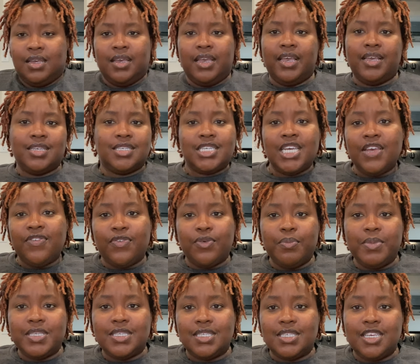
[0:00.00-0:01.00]
And she from
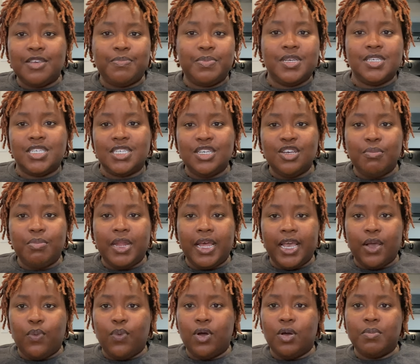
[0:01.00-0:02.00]
Mississippi and she a
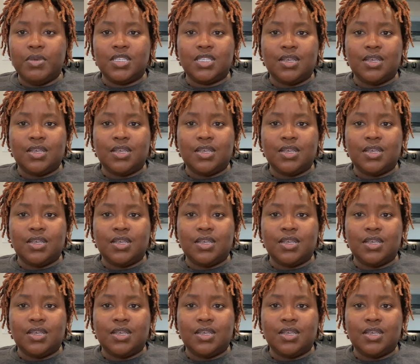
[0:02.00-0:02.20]
black woman.